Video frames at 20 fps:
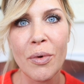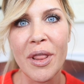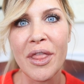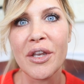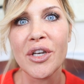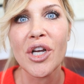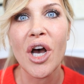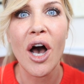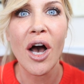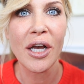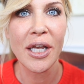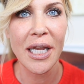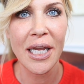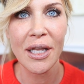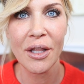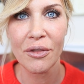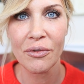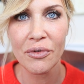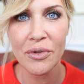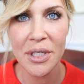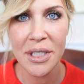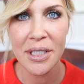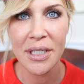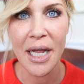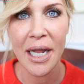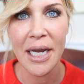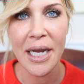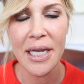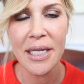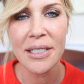with talking through the
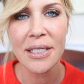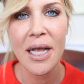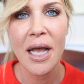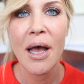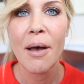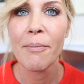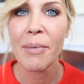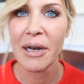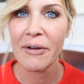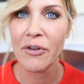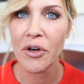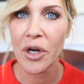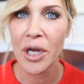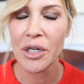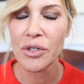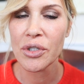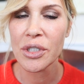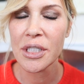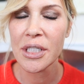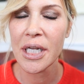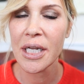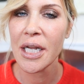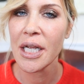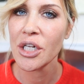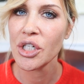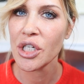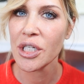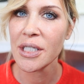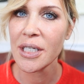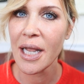studies, but if you're interested,
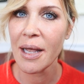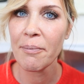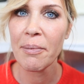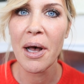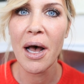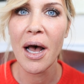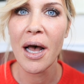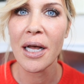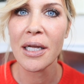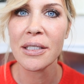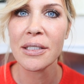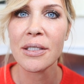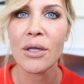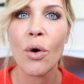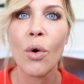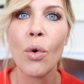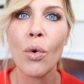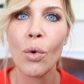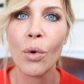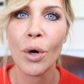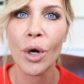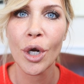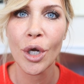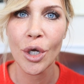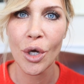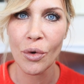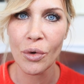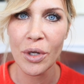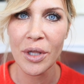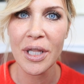just hit pause or
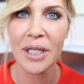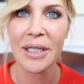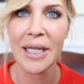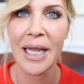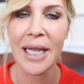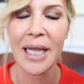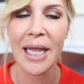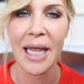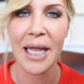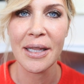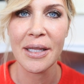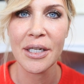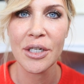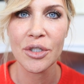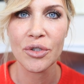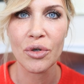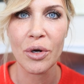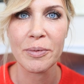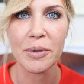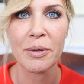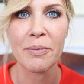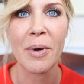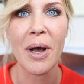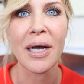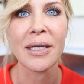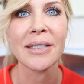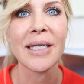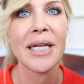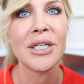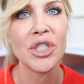go to the link in the description
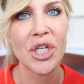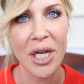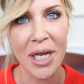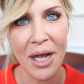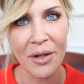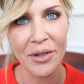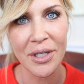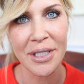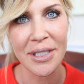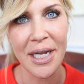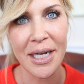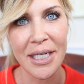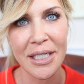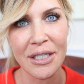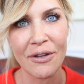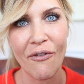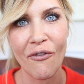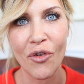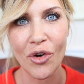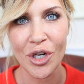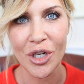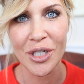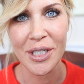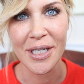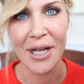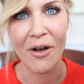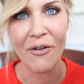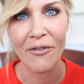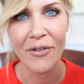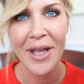box and check out the studies for
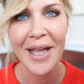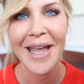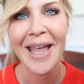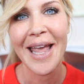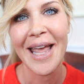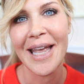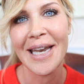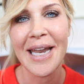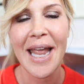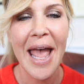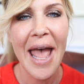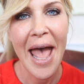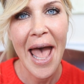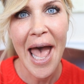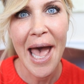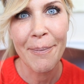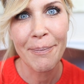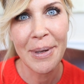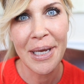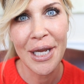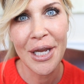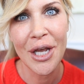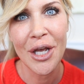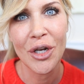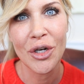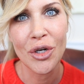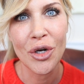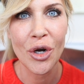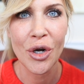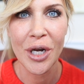yourself. And happy
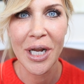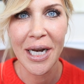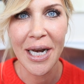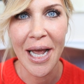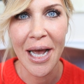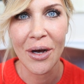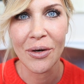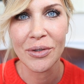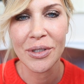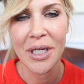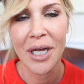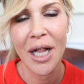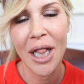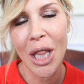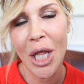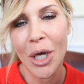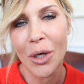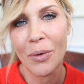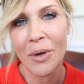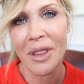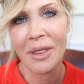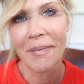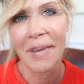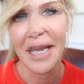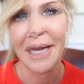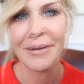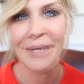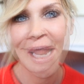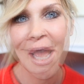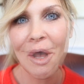nerding out along with
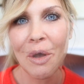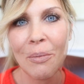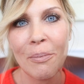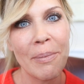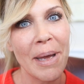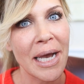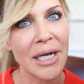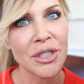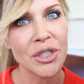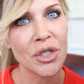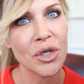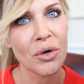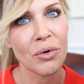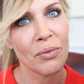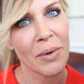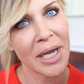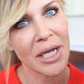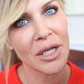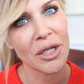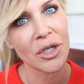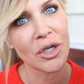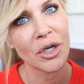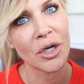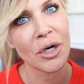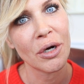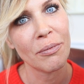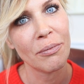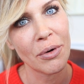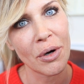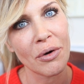me. Now back to your
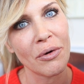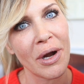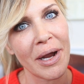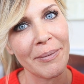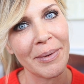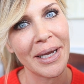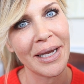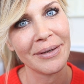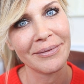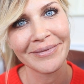regular programming.